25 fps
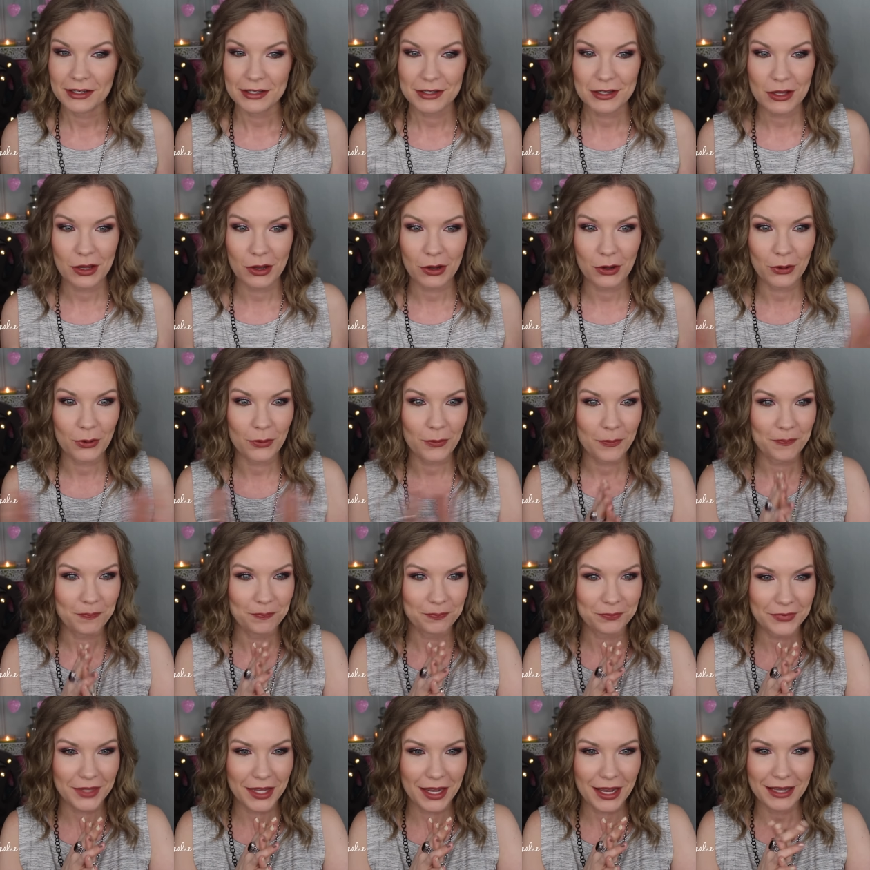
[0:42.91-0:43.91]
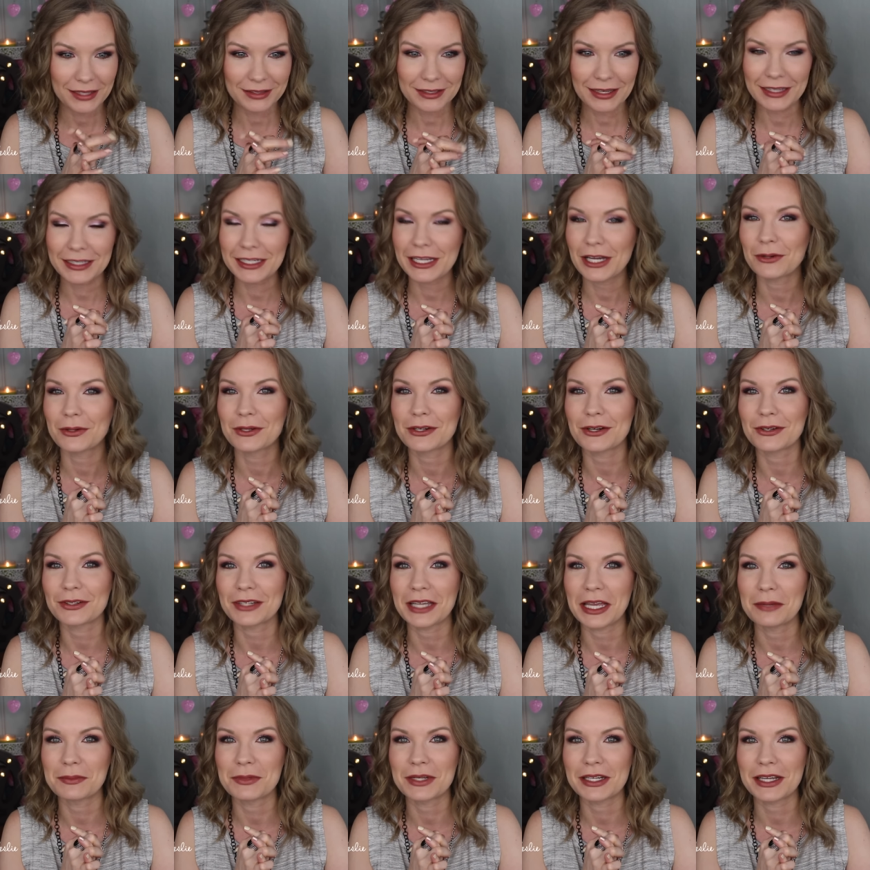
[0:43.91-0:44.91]
so I like how it
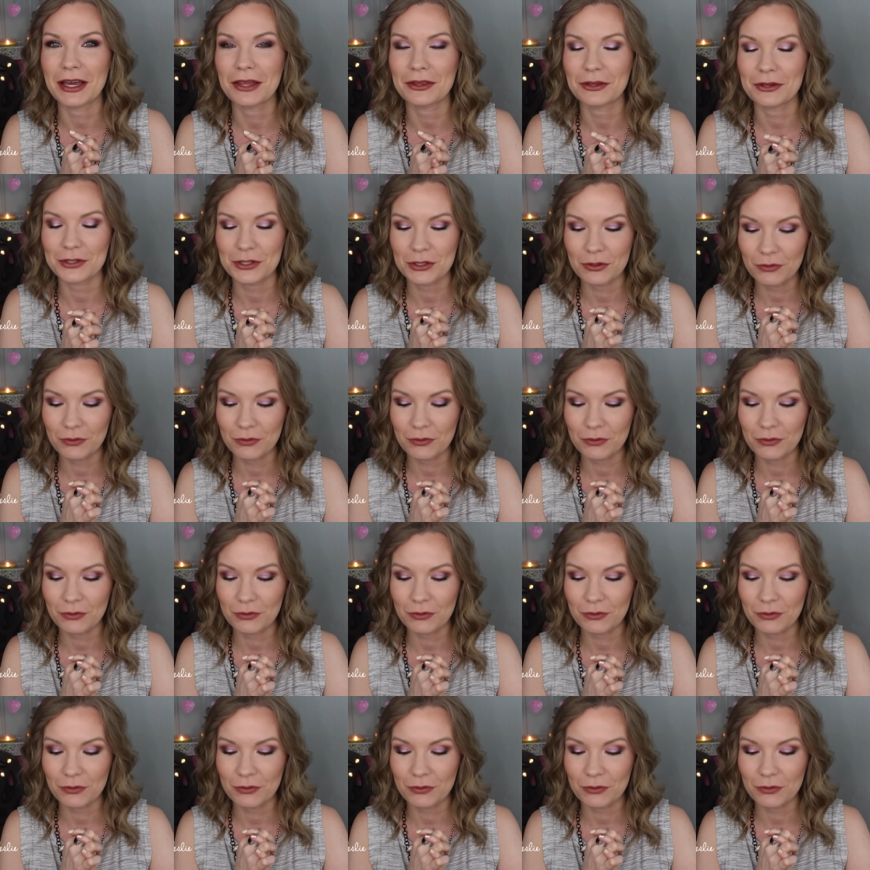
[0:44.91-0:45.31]
all came together.